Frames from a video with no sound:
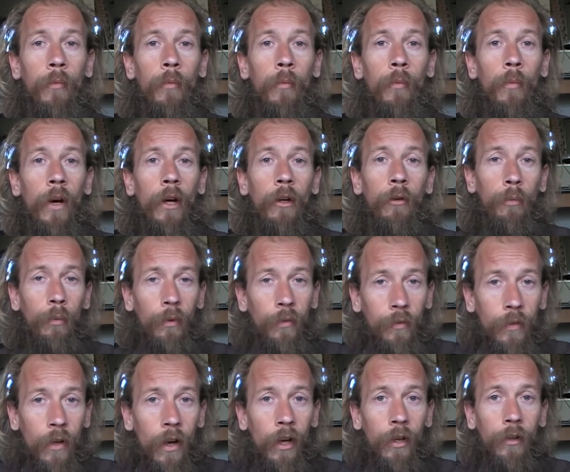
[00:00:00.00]
Whereas
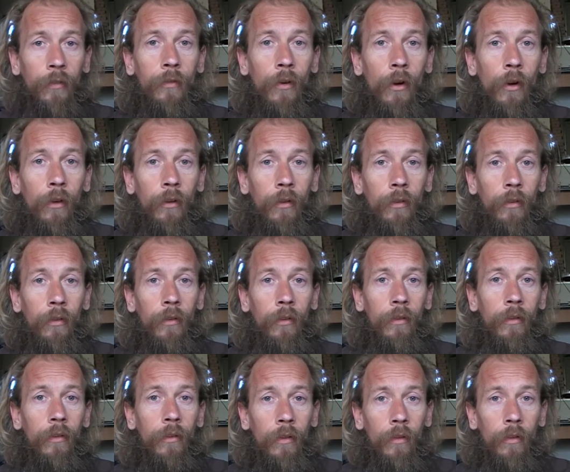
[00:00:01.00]
we've kind of got
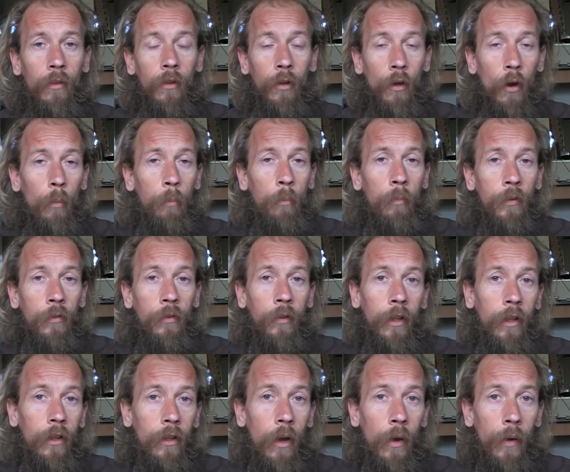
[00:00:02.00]
the
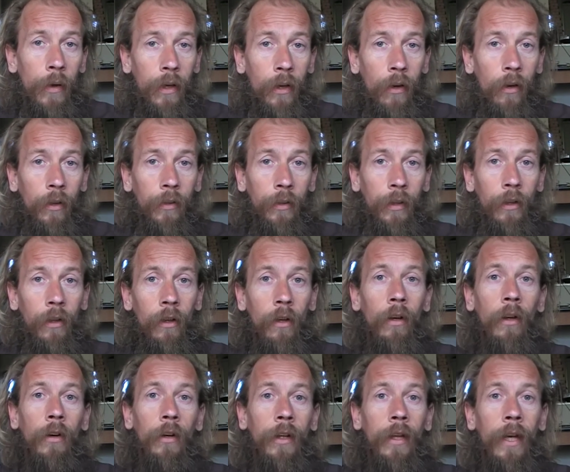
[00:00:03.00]
opposite going on in a
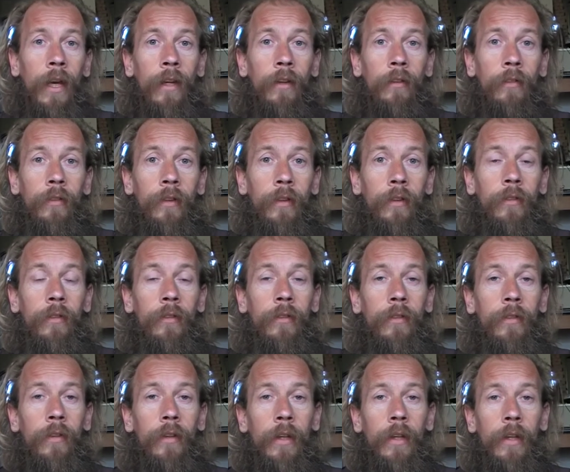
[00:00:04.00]
lot of
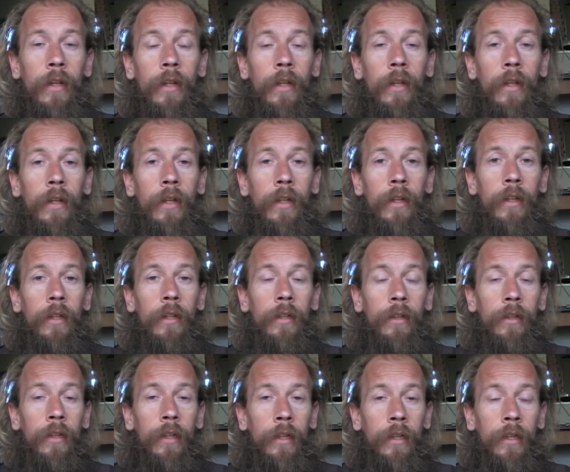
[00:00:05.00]
cases.
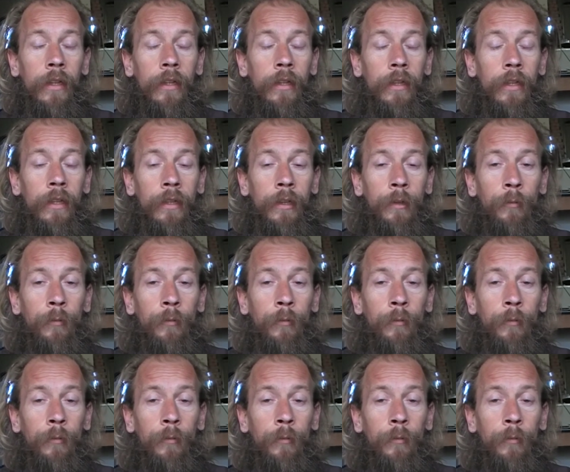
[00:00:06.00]
And, yeah.